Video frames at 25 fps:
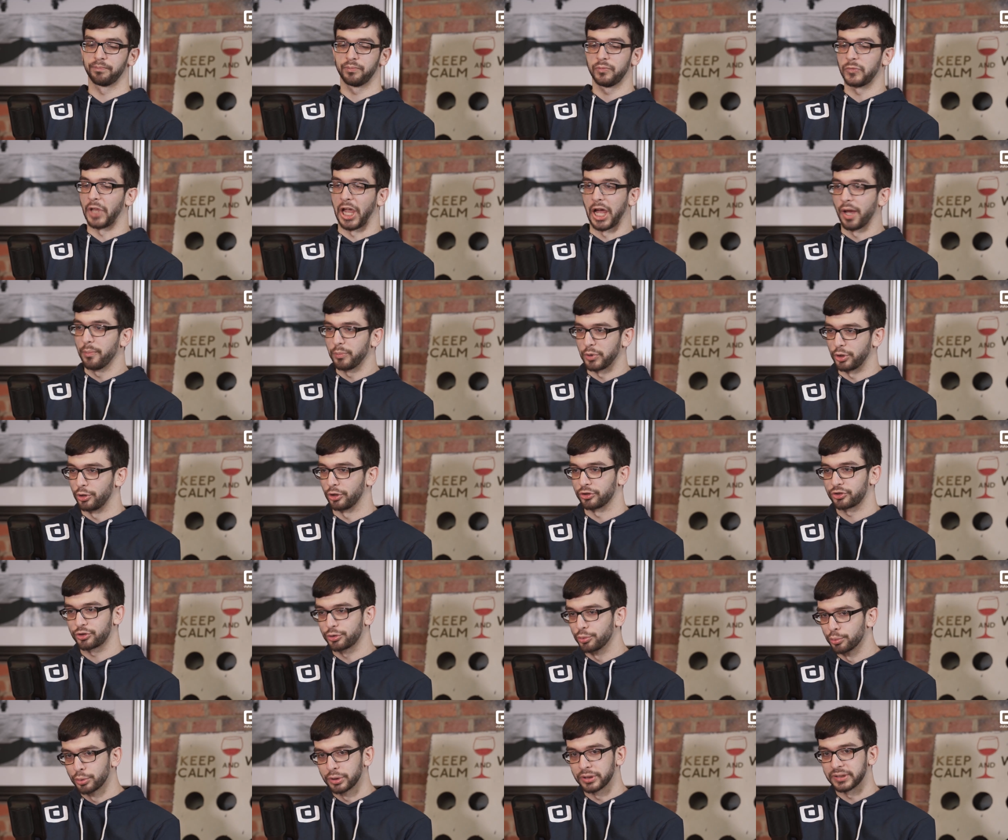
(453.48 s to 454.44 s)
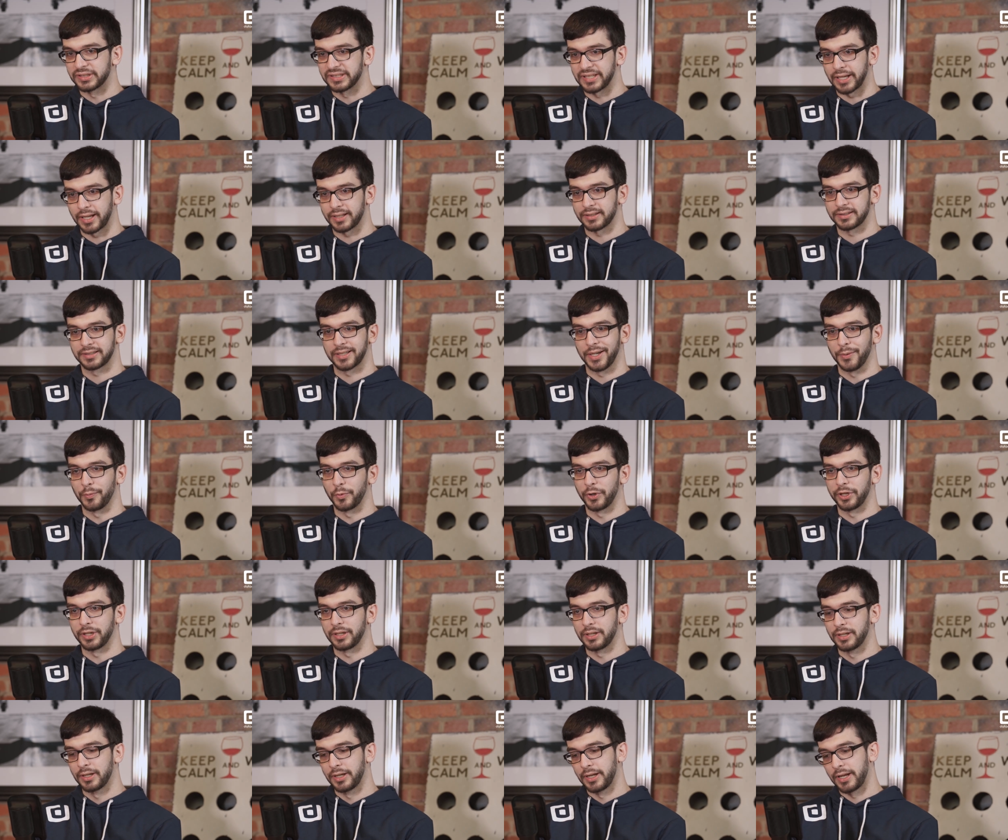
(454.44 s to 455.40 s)
Yeah, because Google said
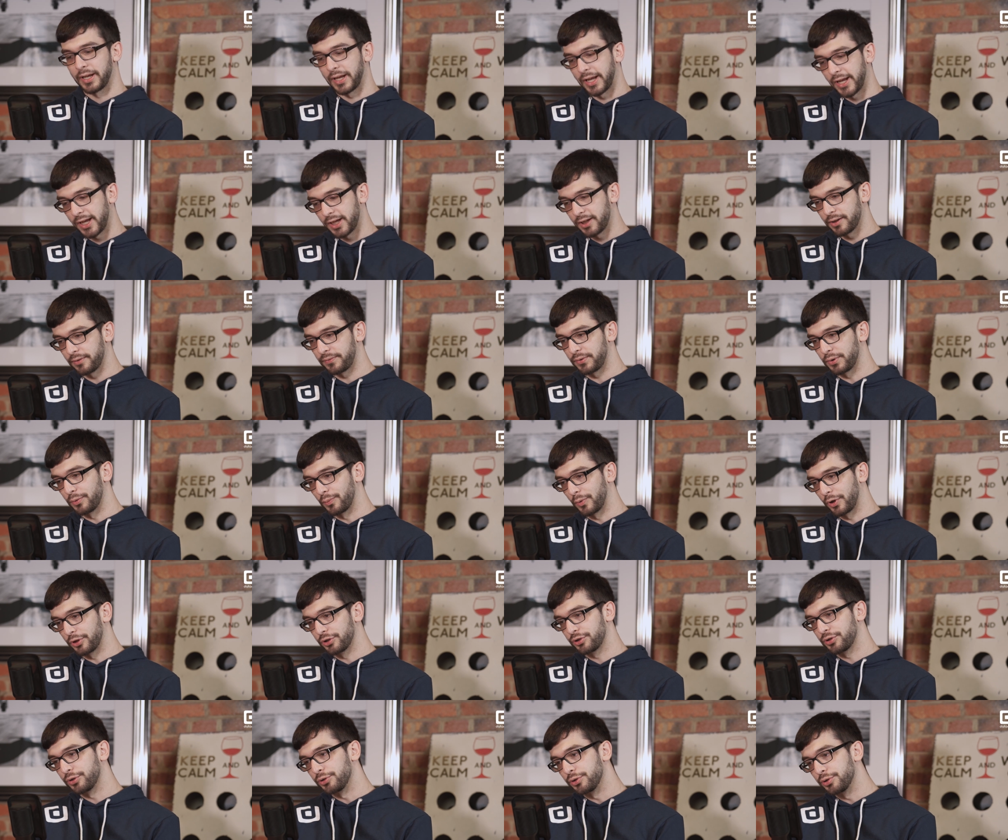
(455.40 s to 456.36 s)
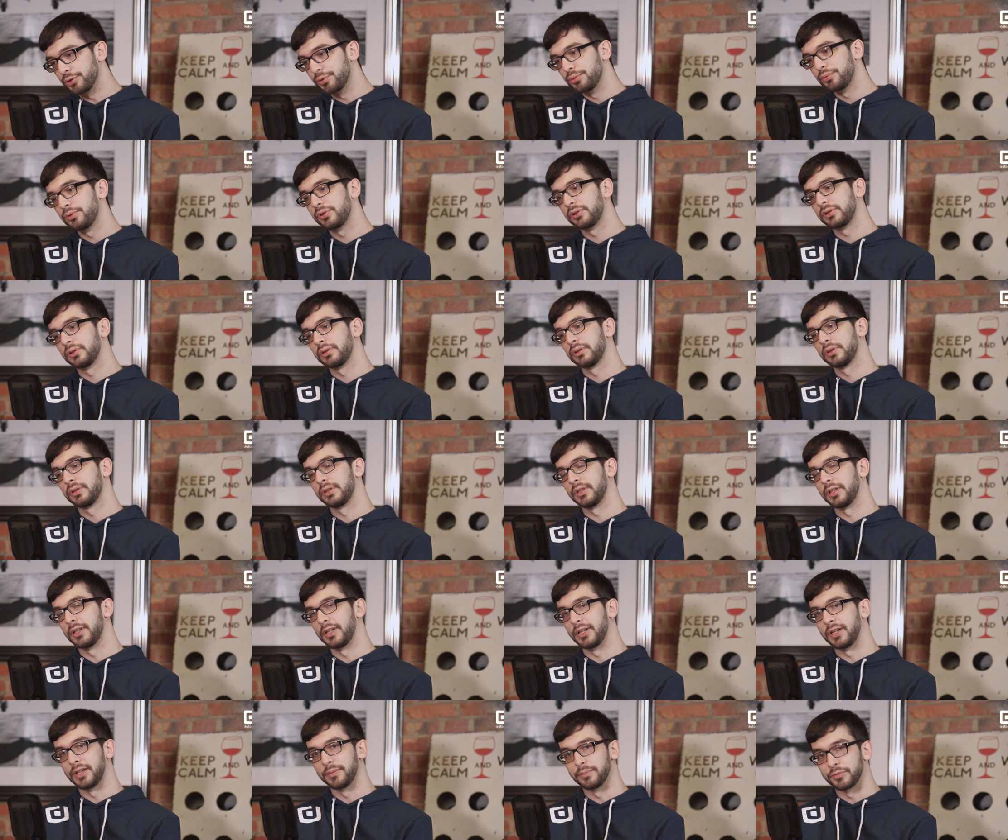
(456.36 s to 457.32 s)
somewhere, hey, if you want to use
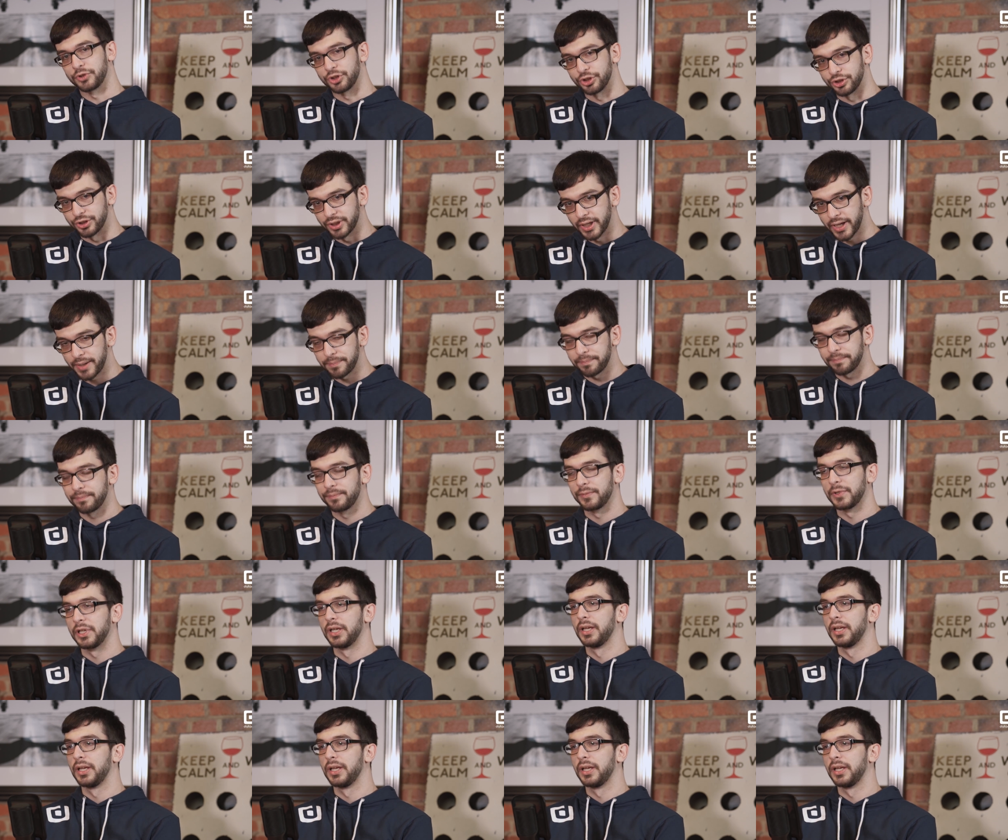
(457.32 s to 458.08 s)
GTM